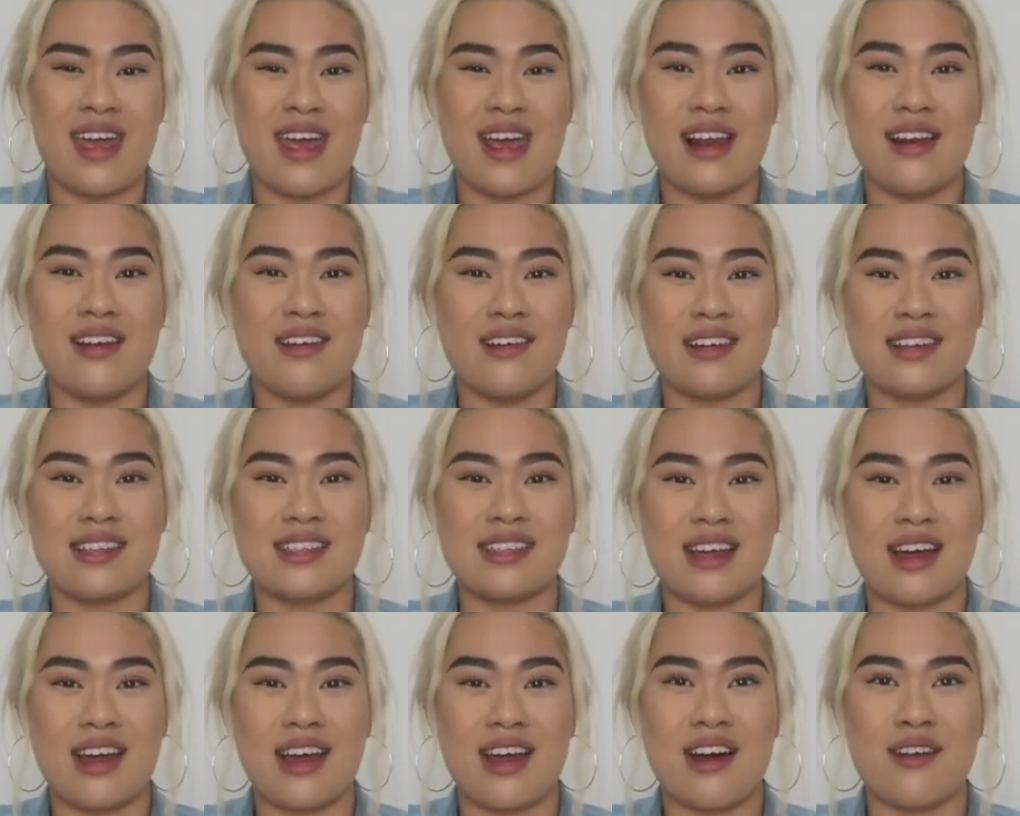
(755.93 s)
it
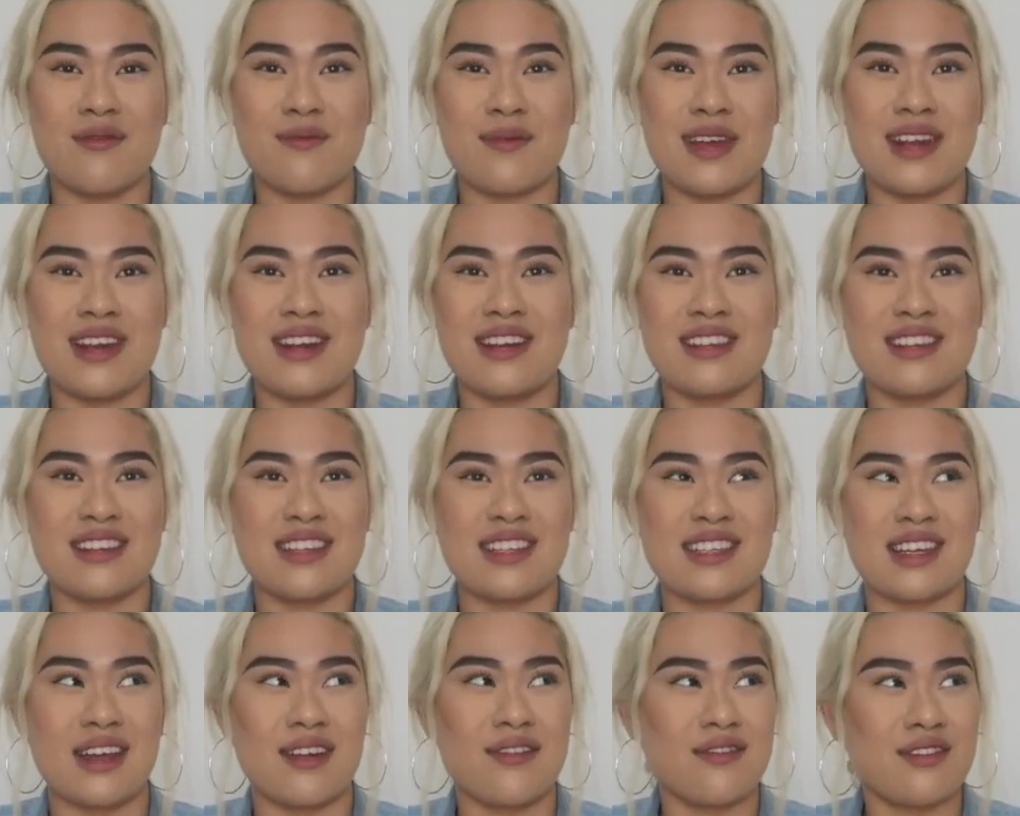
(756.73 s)
looks like I've been in
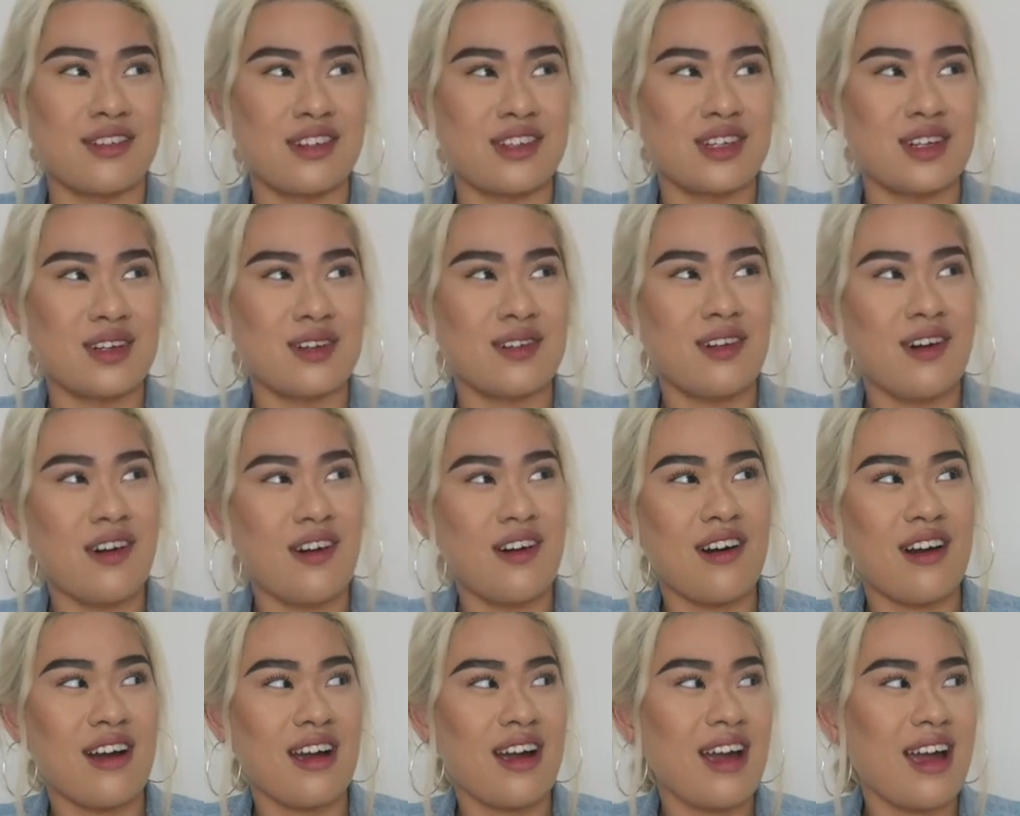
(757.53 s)
the sun for too
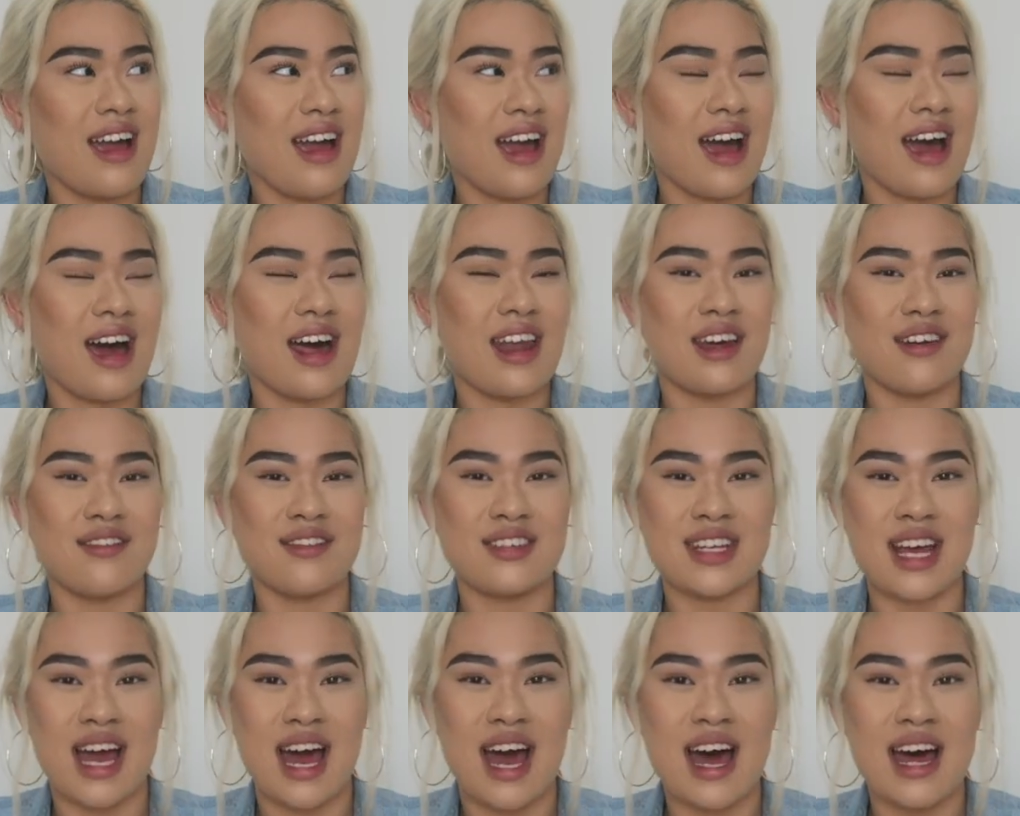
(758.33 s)
long and
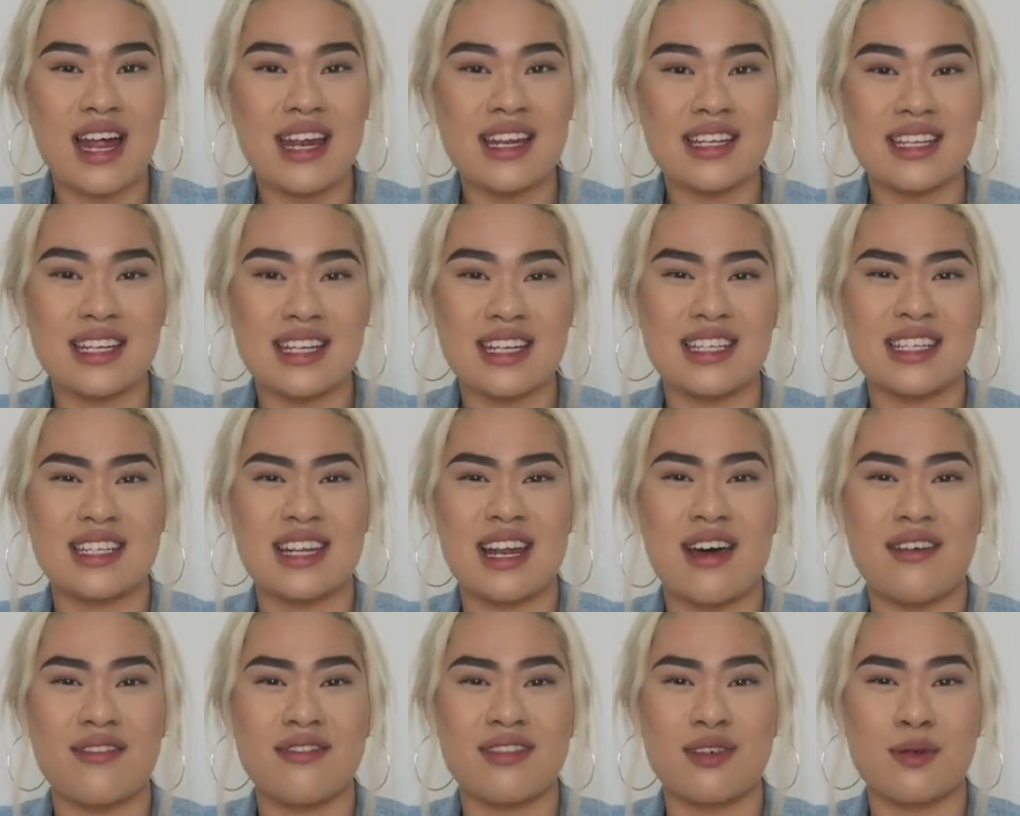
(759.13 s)
I've tanned and it's
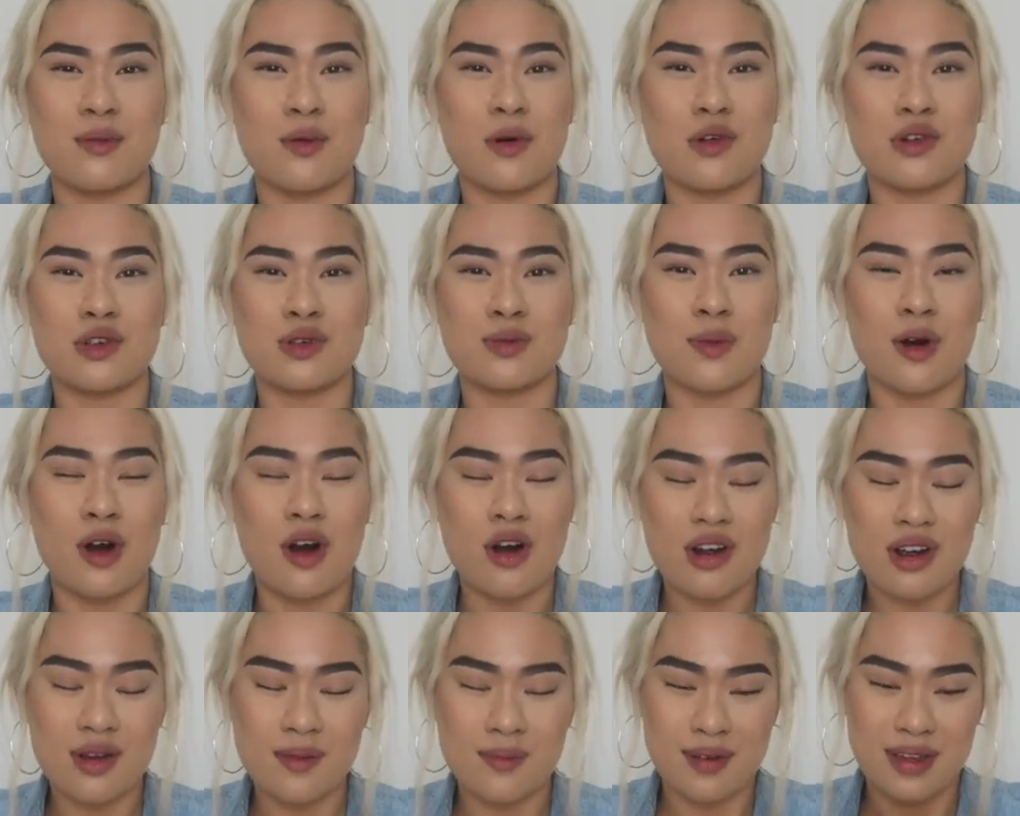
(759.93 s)
left the watch
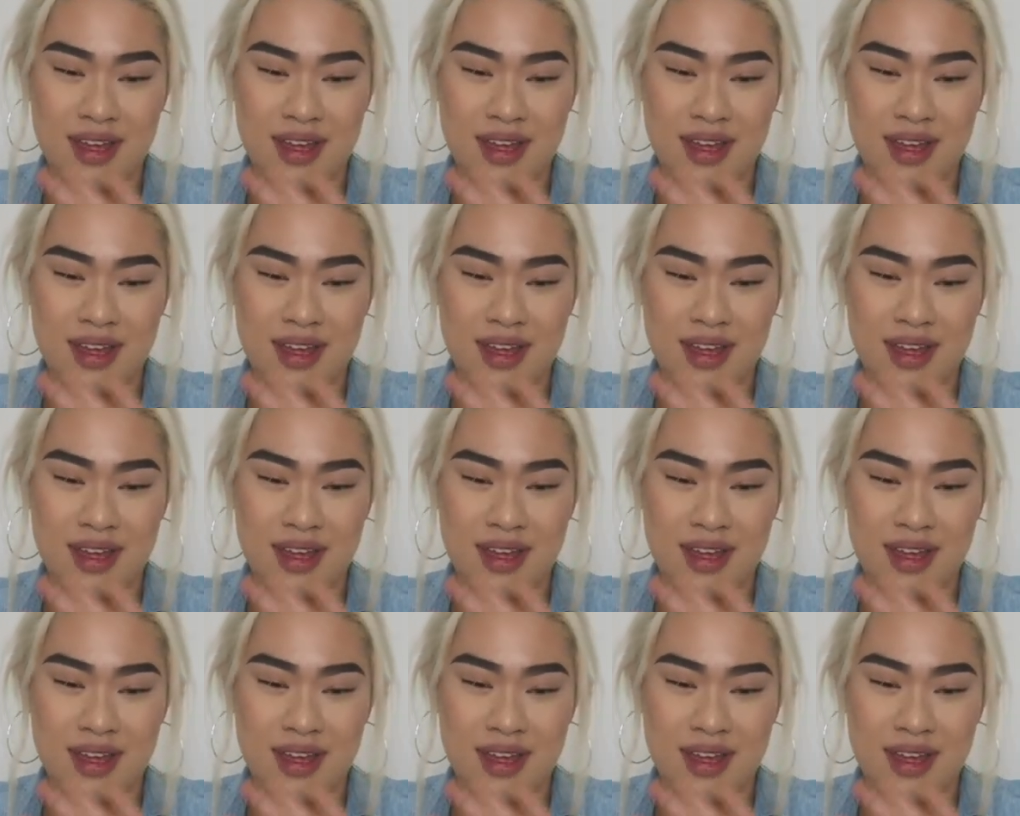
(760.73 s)
mark.